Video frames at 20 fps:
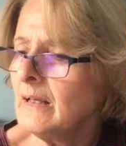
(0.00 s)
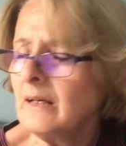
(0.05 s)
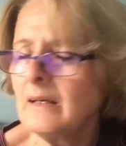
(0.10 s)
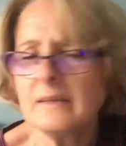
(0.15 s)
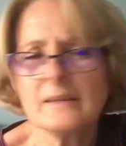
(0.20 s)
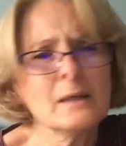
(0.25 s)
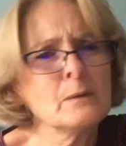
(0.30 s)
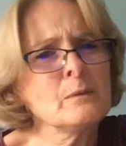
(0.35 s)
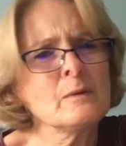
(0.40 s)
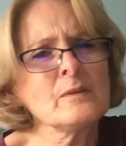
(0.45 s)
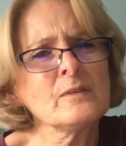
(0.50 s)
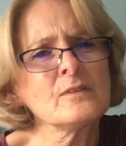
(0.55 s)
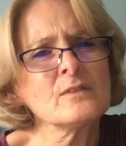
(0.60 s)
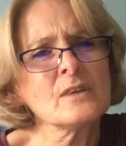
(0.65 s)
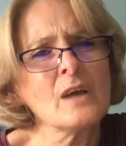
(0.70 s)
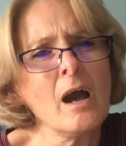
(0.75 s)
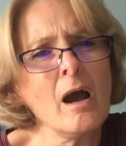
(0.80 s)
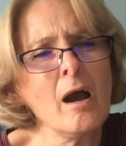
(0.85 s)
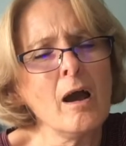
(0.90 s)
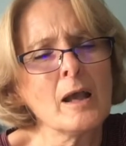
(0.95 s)
There was
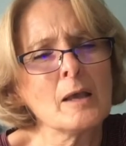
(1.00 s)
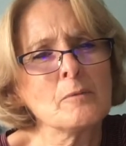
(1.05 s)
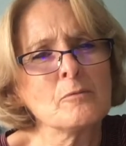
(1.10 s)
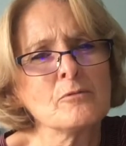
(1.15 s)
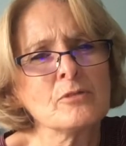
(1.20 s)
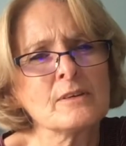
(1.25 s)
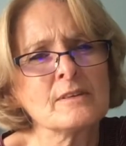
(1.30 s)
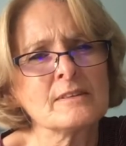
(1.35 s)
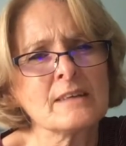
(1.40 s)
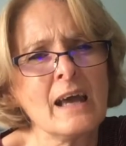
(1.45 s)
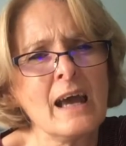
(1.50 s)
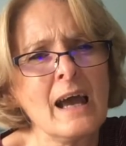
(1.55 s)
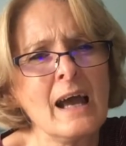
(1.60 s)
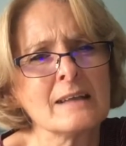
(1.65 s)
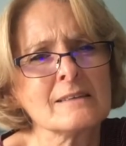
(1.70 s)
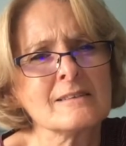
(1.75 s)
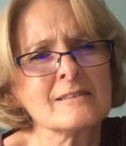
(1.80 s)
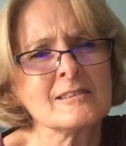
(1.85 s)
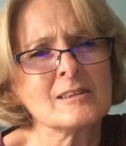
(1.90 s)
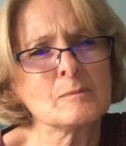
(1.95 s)
time for
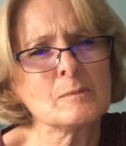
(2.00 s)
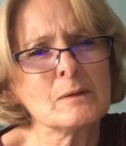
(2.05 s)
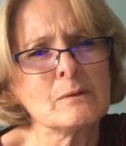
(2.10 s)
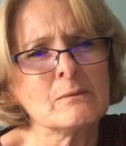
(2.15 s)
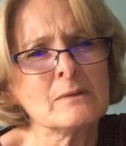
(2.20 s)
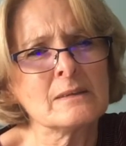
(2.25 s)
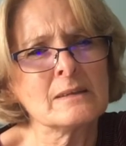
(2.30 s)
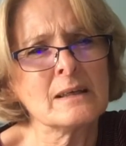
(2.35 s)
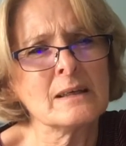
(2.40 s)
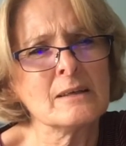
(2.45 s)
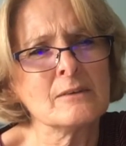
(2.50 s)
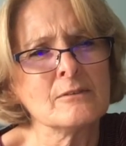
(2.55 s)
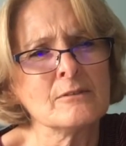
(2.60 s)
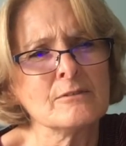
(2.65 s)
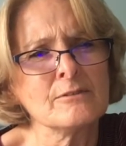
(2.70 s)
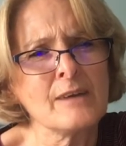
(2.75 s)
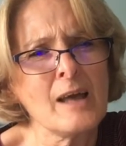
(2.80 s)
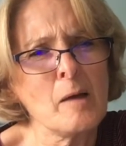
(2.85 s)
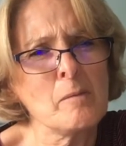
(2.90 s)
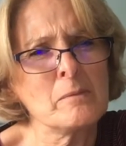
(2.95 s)
dads to be with their
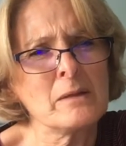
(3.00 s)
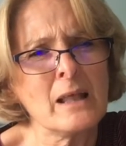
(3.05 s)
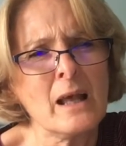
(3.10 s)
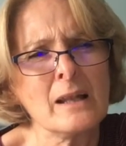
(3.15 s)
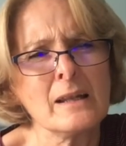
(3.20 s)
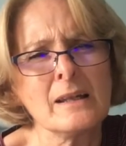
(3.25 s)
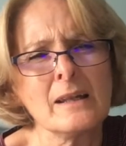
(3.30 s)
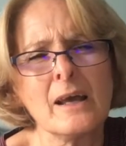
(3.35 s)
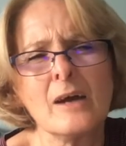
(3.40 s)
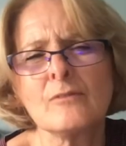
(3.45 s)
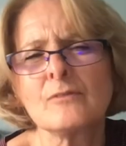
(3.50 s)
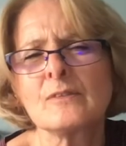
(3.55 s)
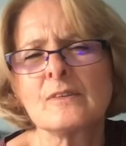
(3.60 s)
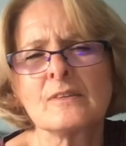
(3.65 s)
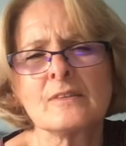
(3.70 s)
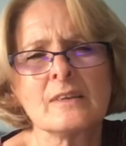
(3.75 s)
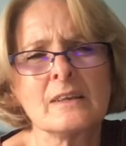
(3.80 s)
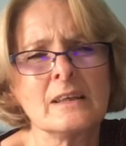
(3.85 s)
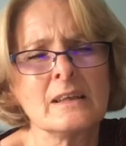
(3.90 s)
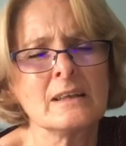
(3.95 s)
family. I loved
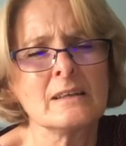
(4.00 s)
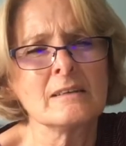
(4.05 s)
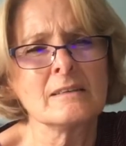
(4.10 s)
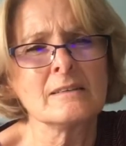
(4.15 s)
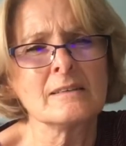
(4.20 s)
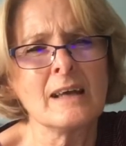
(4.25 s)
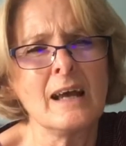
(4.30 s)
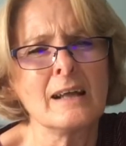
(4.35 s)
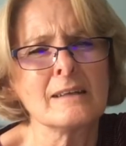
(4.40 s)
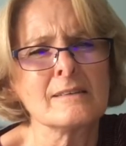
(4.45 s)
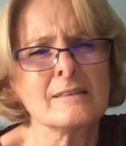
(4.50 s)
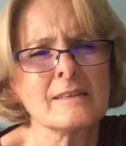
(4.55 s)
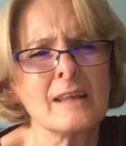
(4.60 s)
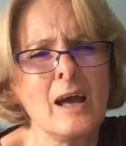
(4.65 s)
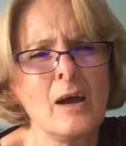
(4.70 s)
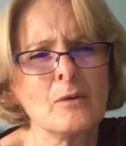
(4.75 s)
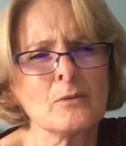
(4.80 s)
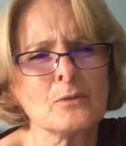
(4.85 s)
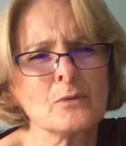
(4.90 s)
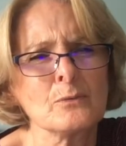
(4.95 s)
seeing dads
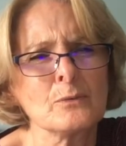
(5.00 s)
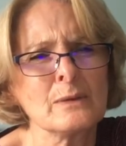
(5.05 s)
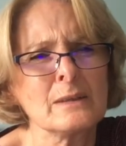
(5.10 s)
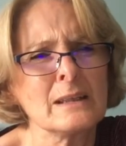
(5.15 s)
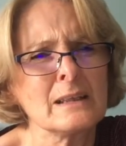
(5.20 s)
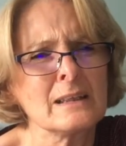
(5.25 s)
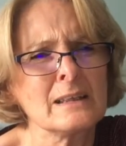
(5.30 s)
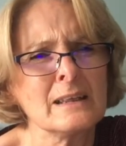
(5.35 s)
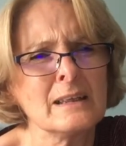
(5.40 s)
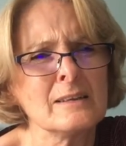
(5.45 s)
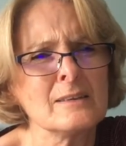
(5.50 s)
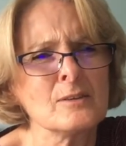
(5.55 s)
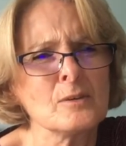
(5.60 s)
out with their kids